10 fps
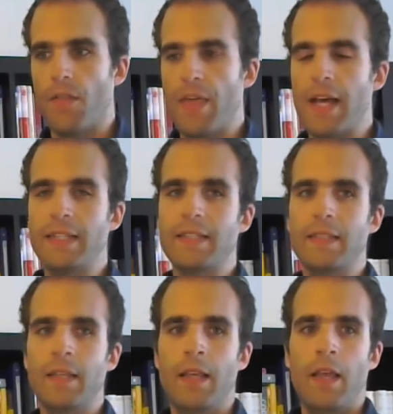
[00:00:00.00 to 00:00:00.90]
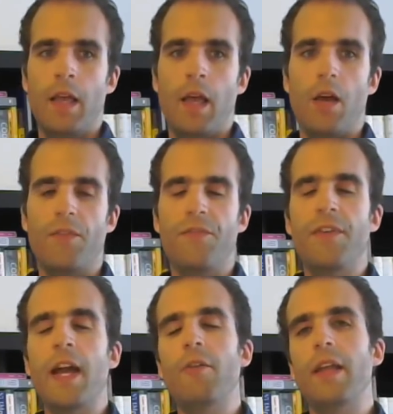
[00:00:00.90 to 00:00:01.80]
That's a
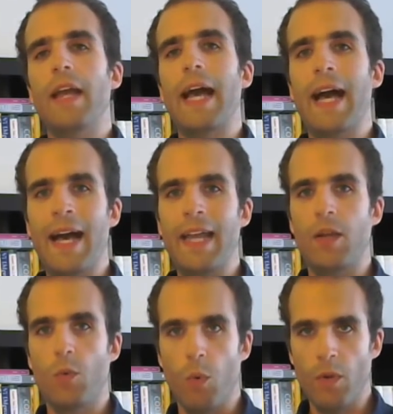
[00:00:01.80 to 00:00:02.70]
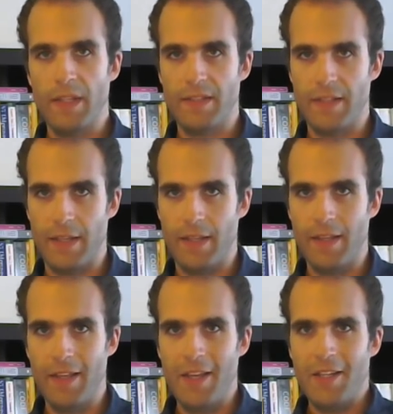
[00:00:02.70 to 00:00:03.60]
very high quality.
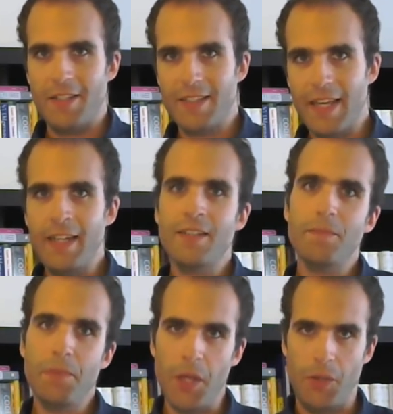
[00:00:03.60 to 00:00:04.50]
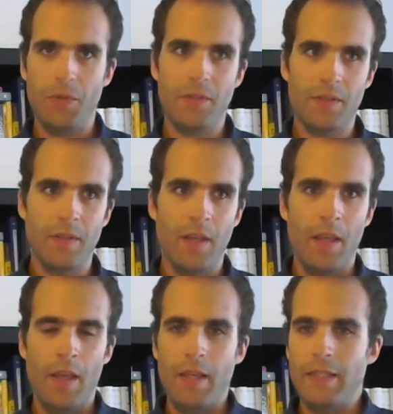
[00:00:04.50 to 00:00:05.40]
To get into Boost
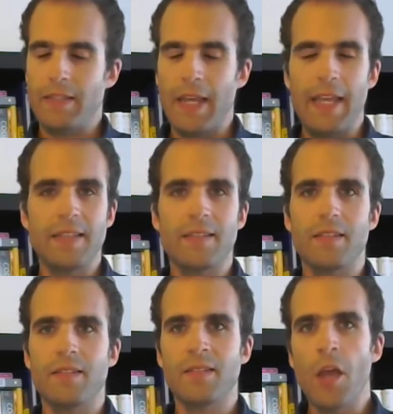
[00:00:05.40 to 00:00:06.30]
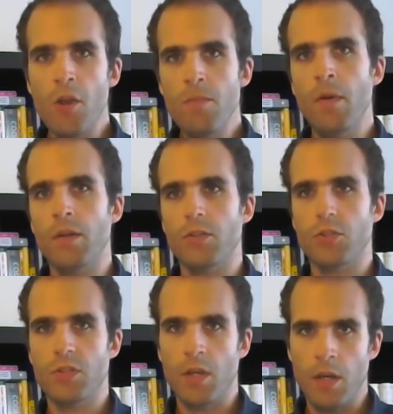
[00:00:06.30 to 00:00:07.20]
takes so
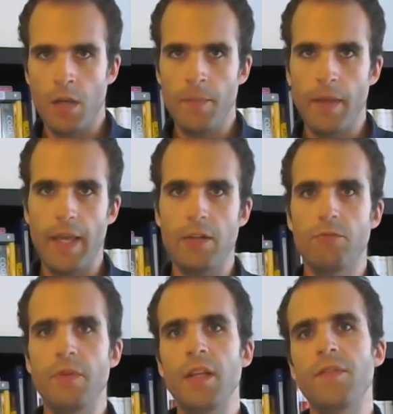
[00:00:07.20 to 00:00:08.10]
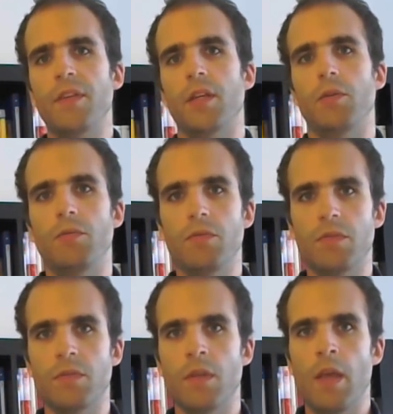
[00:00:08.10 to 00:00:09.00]
much time and
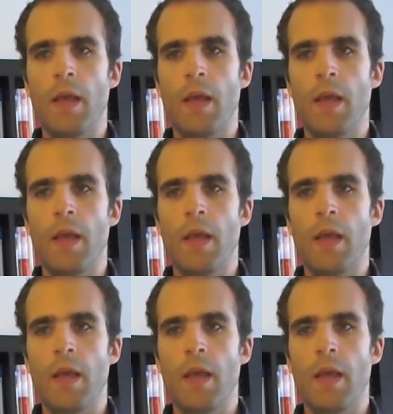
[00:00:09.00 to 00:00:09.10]
reviews.